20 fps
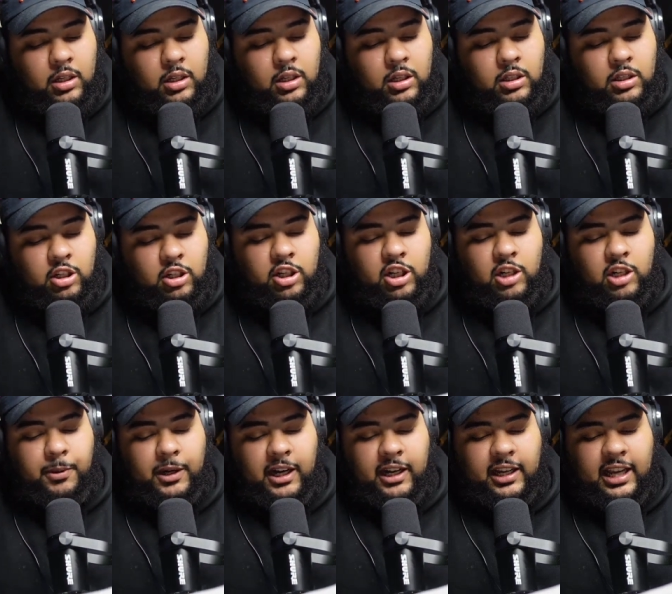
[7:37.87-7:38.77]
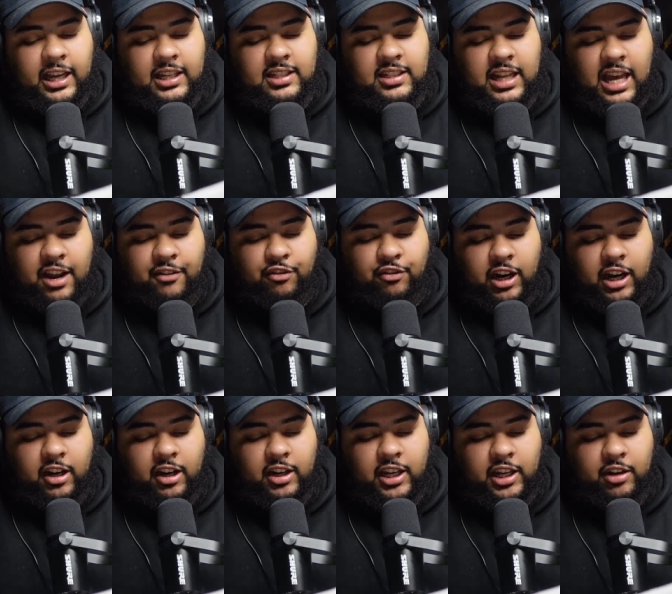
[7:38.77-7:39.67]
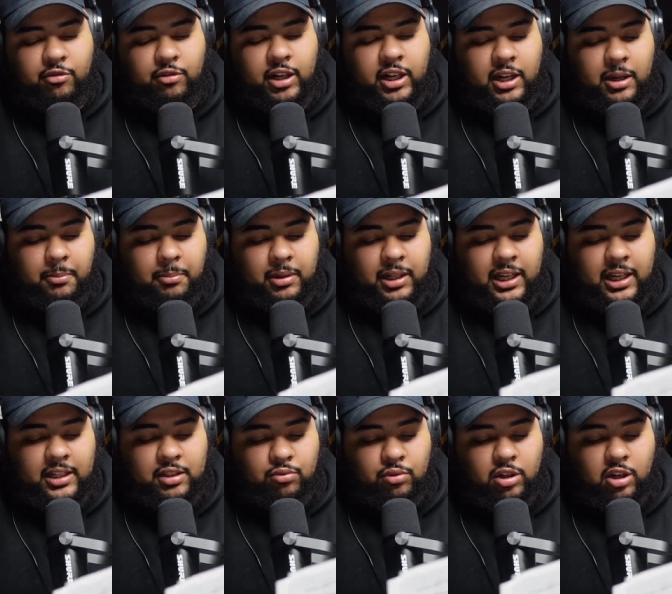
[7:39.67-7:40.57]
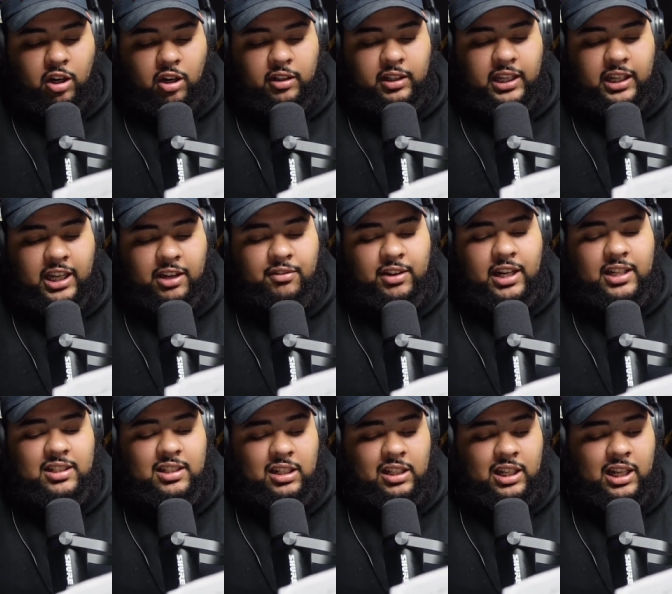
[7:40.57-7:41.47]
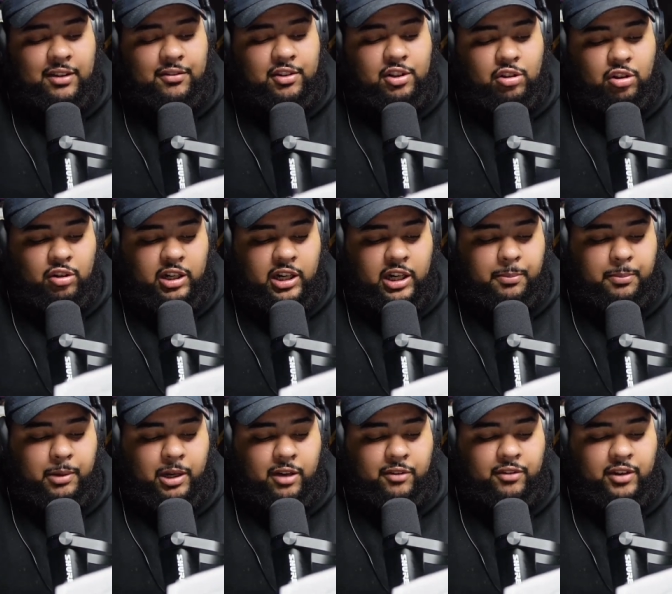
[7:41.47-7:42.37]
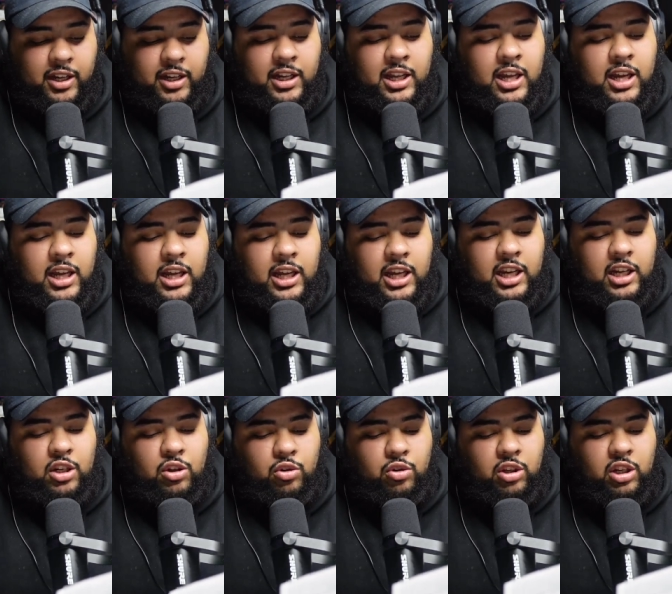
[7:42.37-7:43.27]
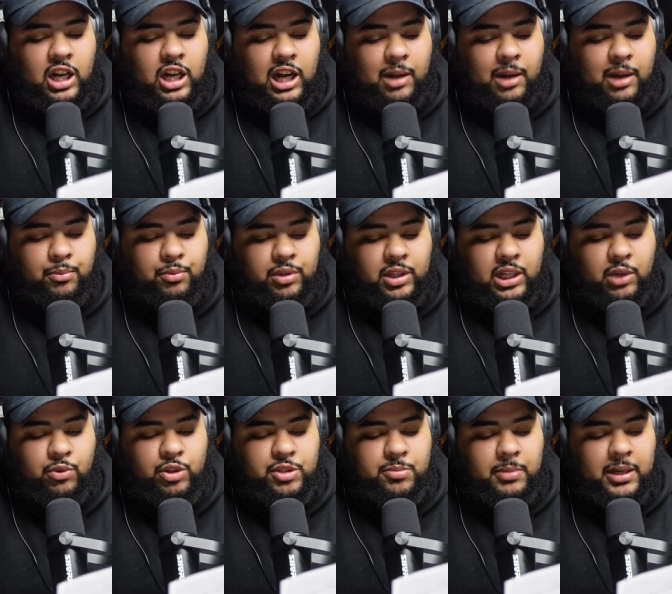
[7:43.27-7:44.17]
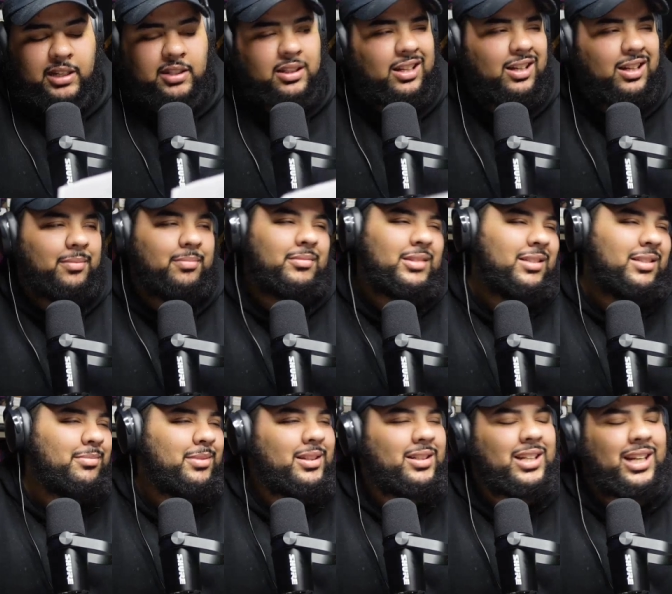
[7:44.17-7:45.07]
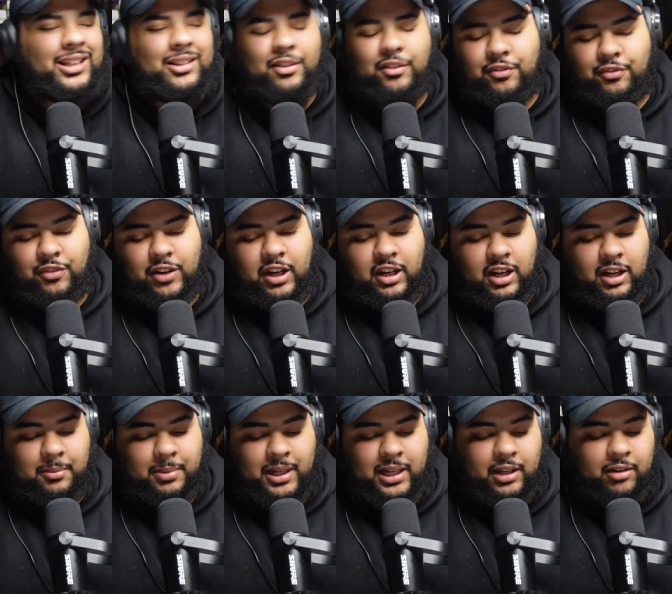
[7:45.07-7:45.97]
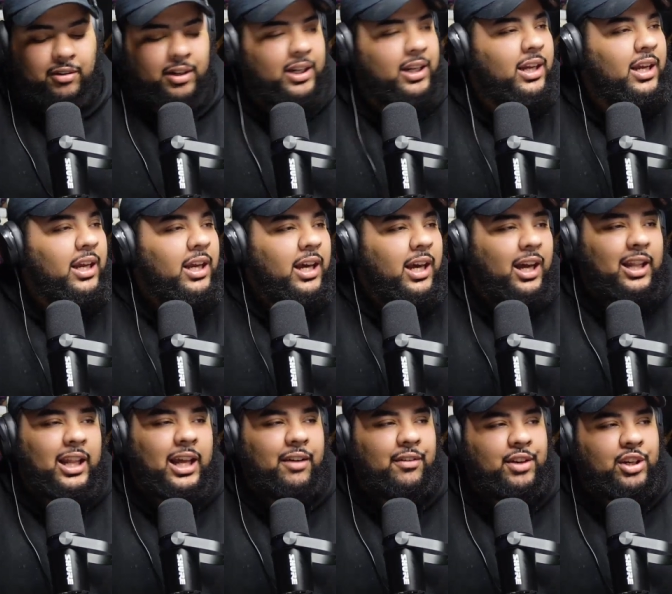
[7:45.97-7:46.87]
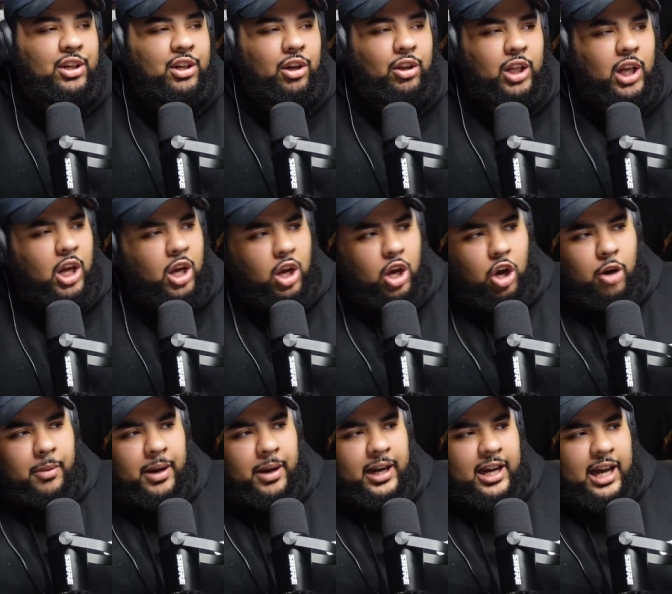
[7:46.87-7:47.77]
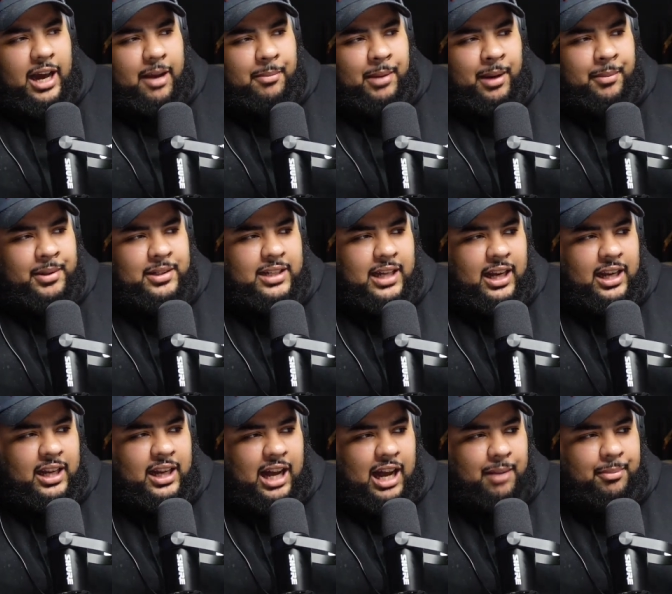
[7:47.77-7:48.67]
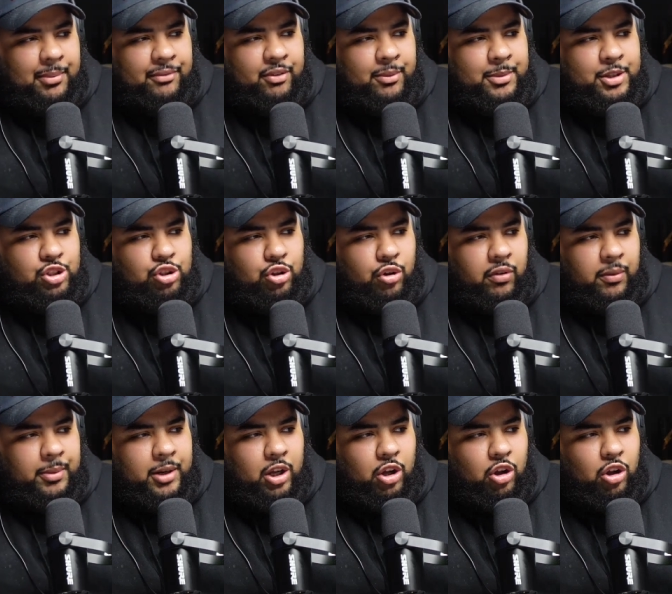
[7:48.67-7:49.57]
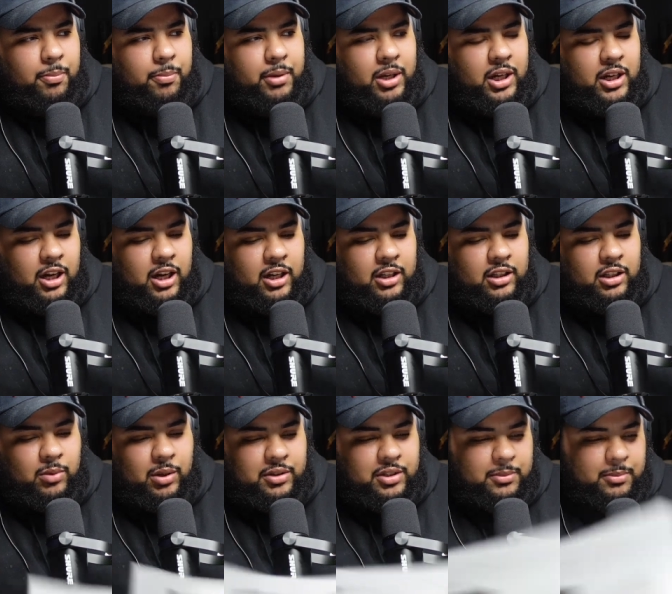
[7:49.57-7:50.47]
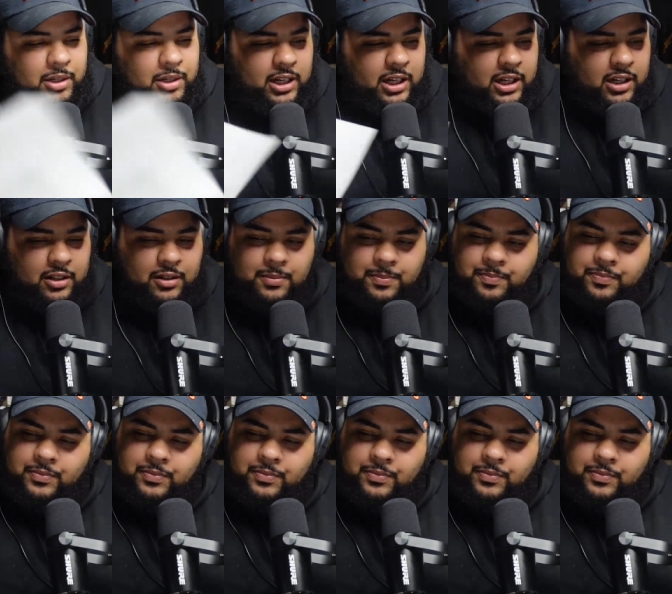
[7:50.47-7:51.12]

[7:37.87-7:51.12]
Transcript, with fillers: So during the podcast, staff writer Henrik Blix recalled that even as an 11-year-old Harry Potter fan, he knew the goblin thing was messed up. Shut the fuck up, Henry. 11-year-old. Oh my God, mommy, is that a goblin from a Jew from an old book called what was the book called?